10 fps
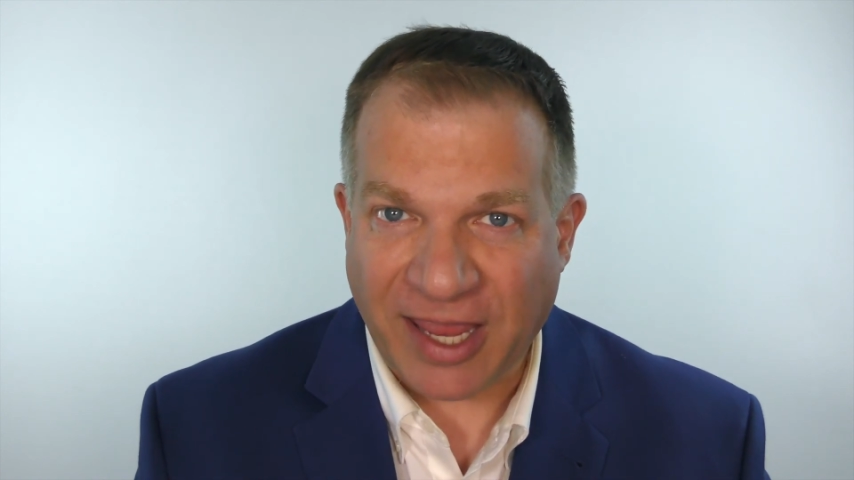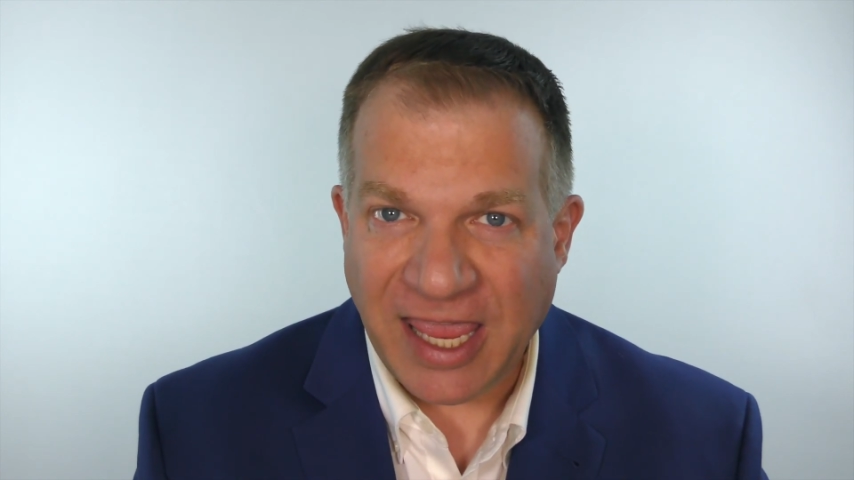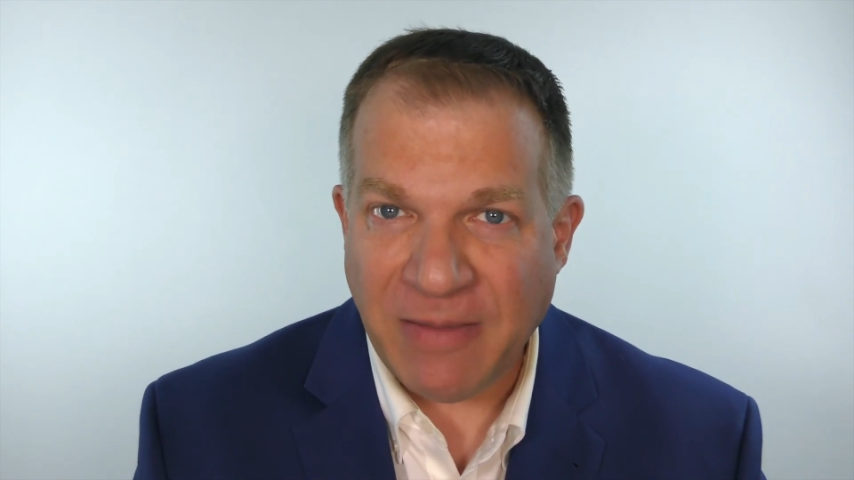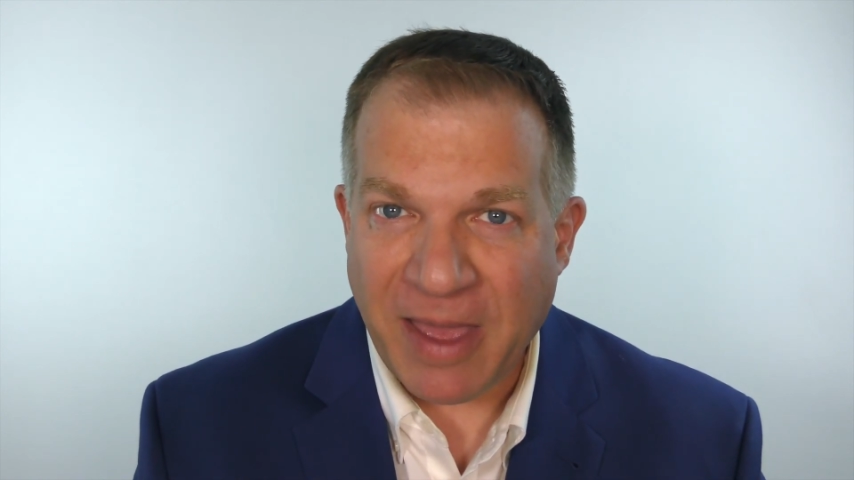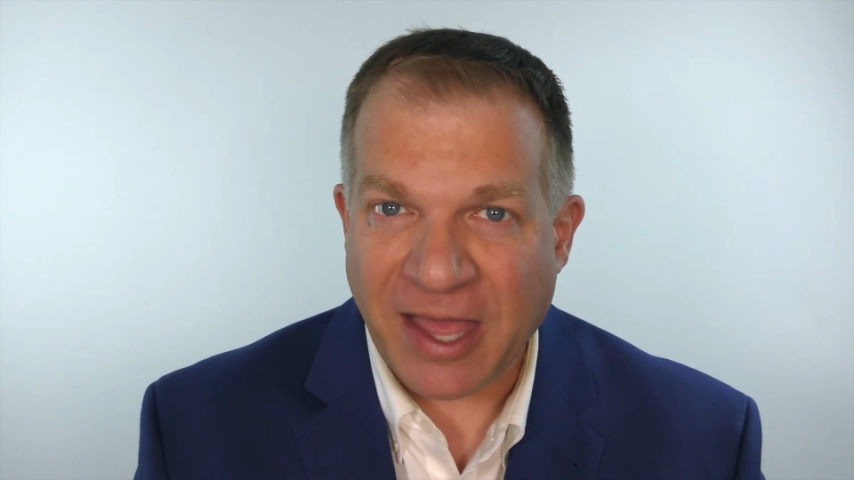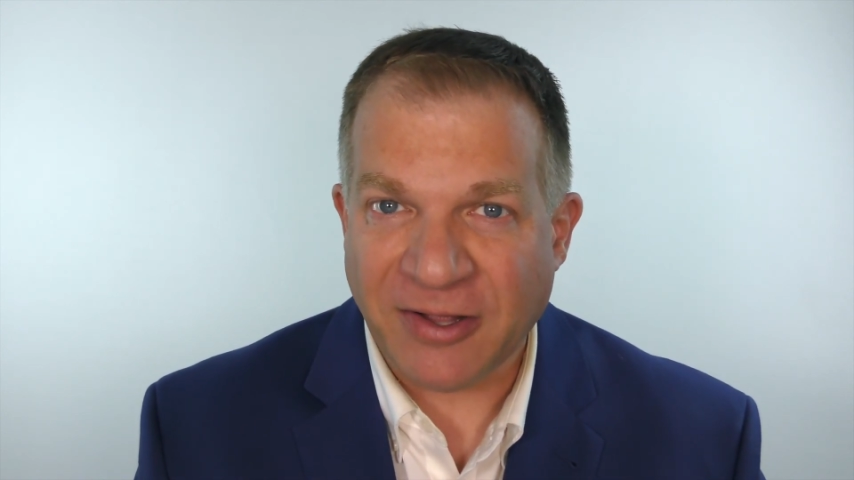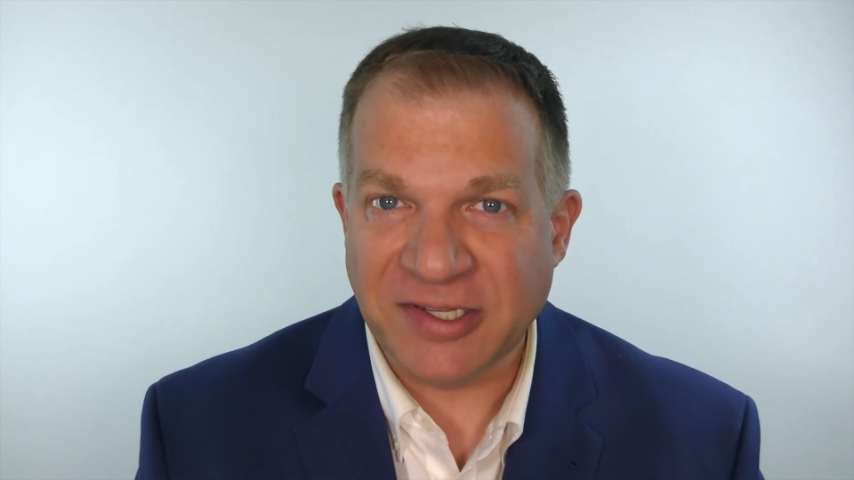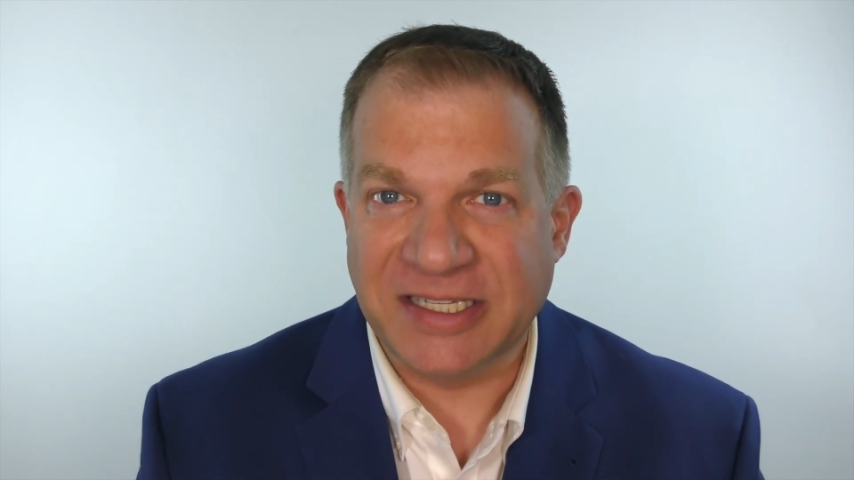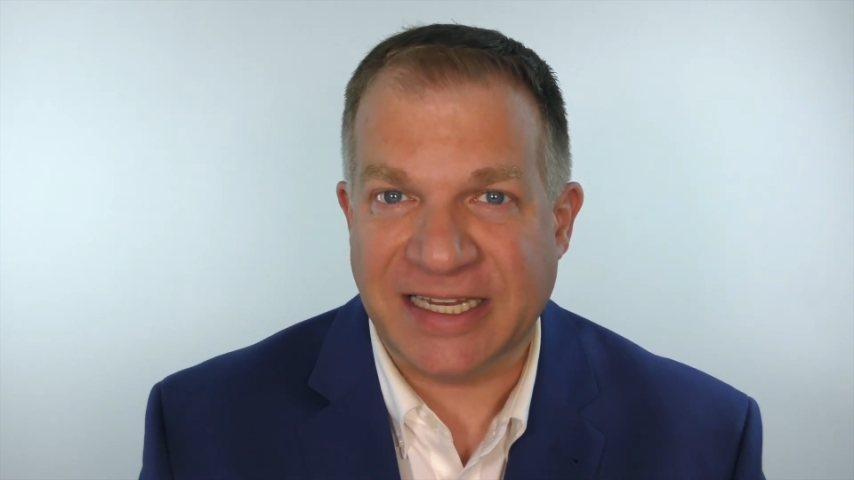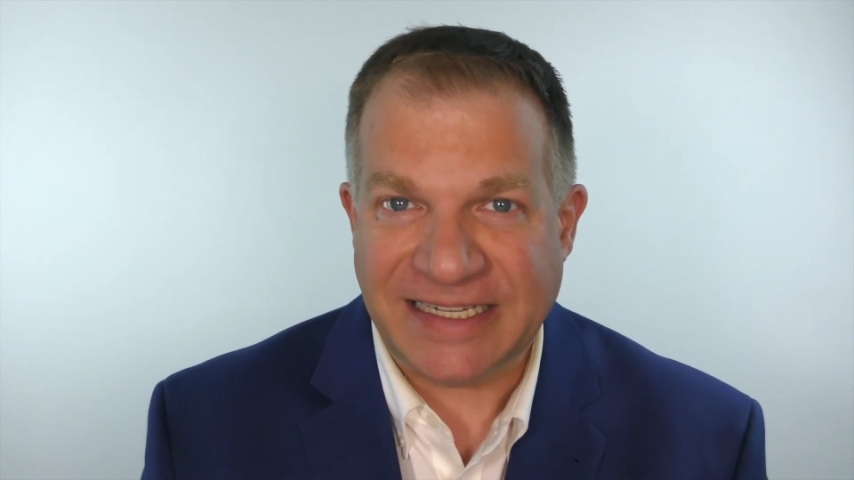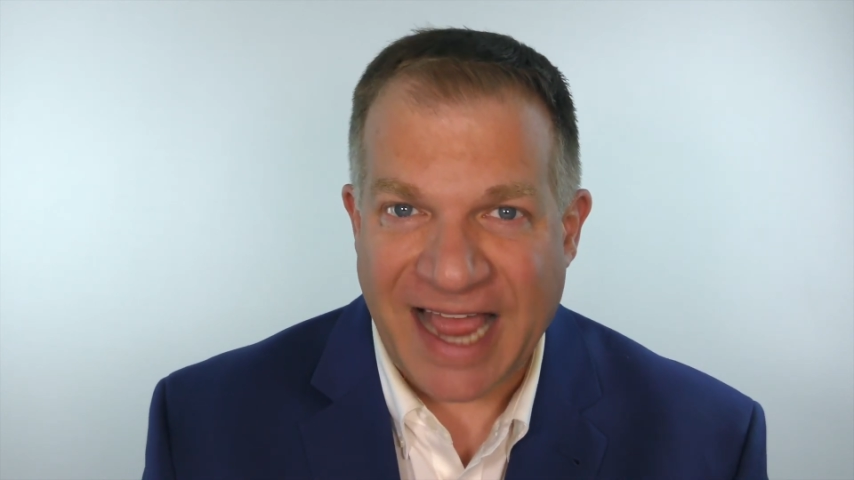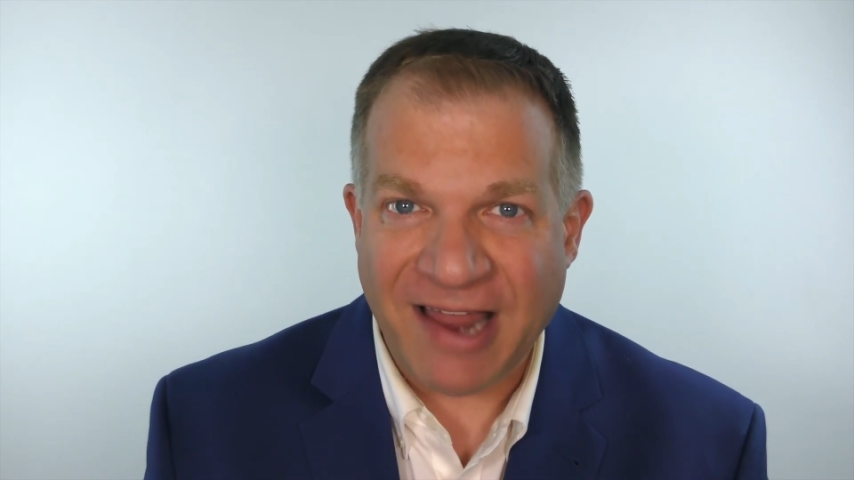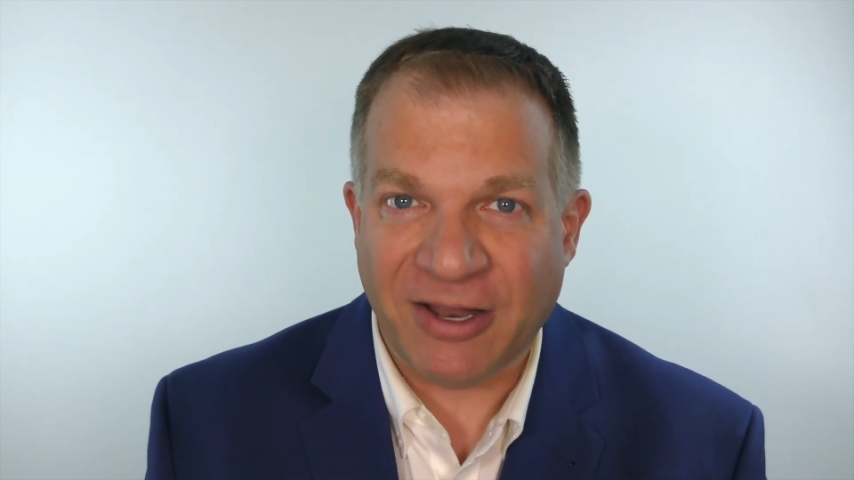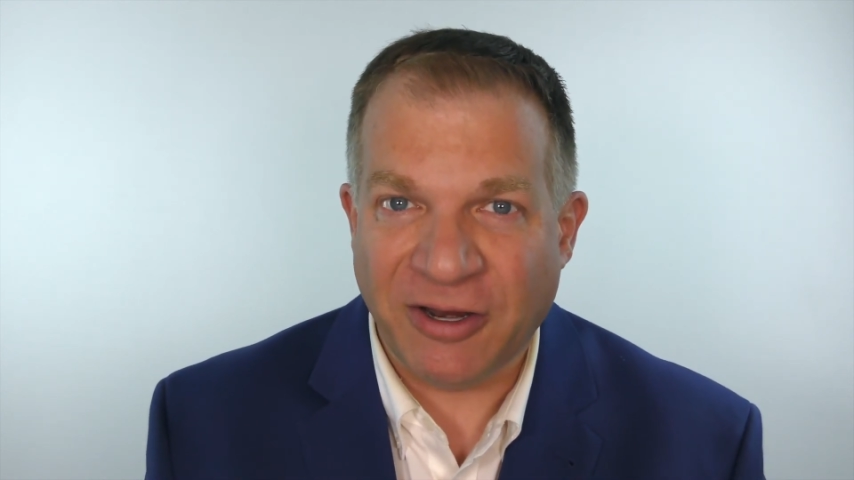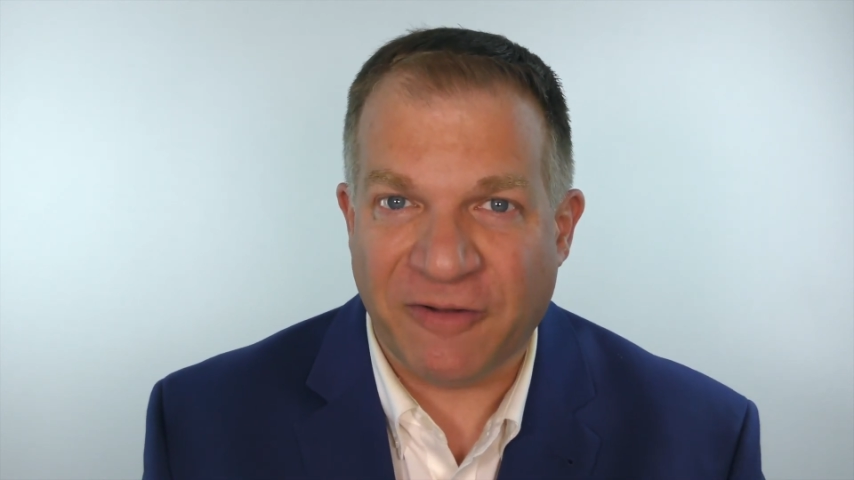emails to
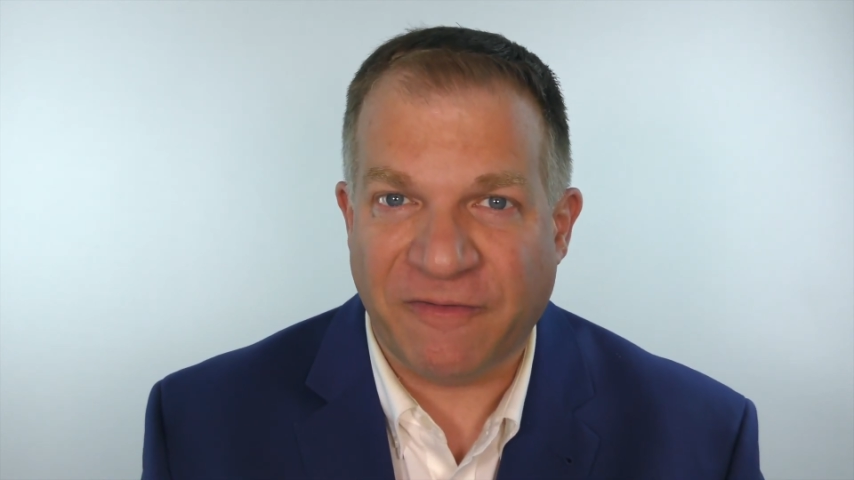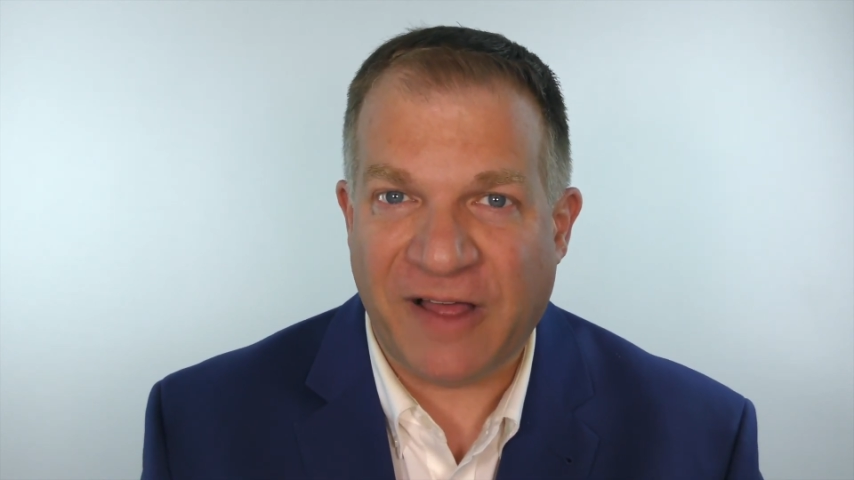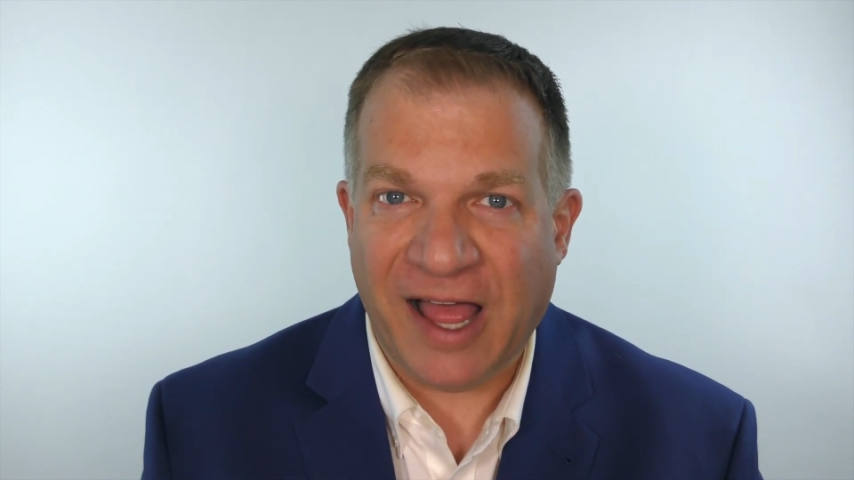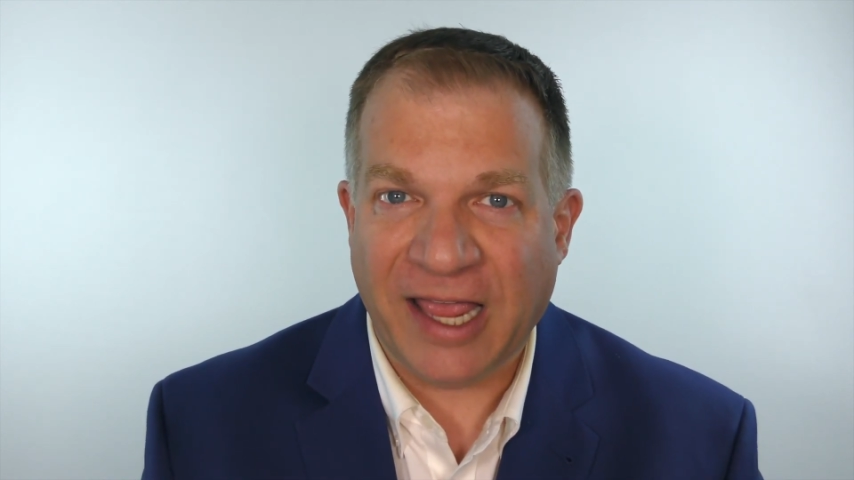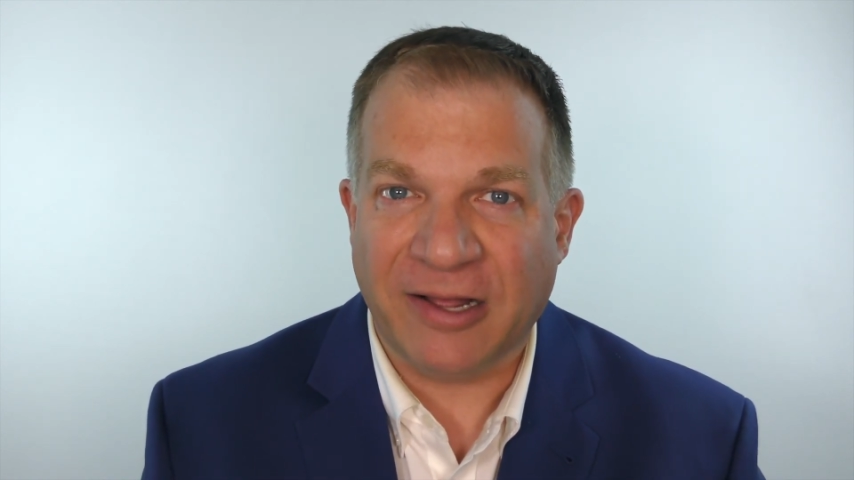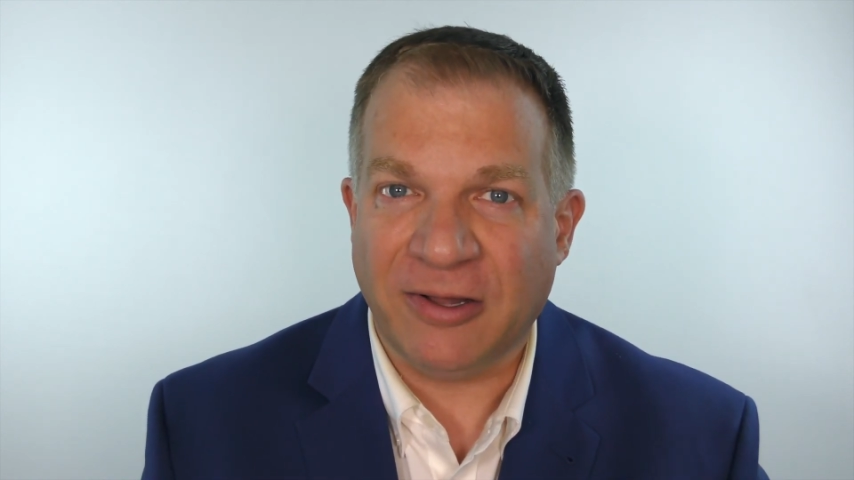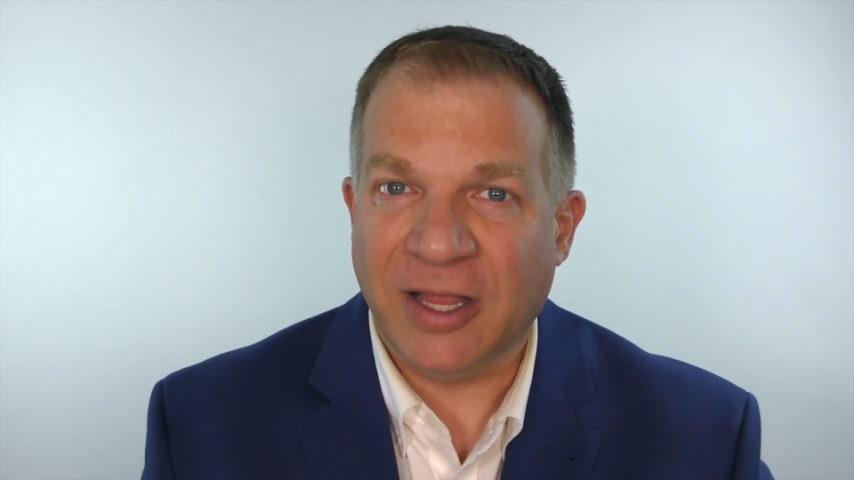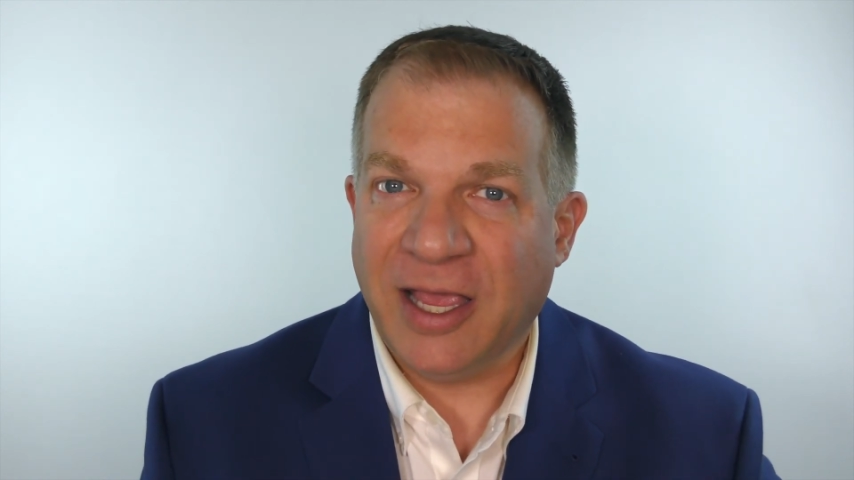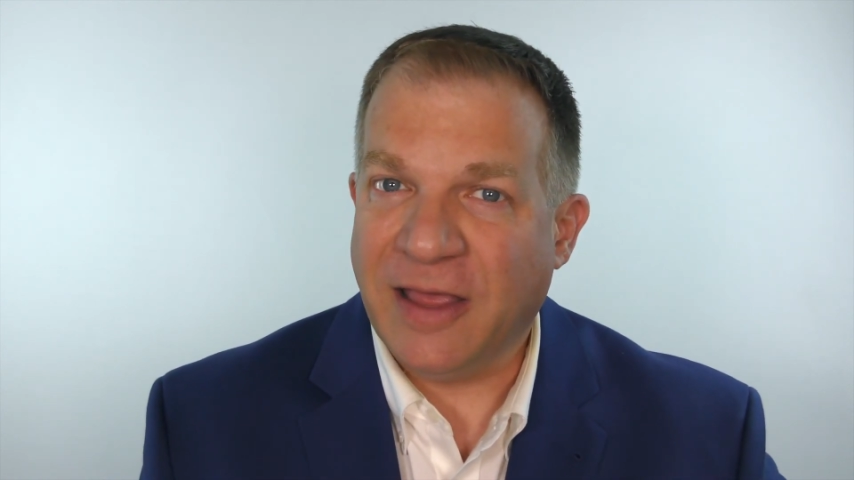download a file.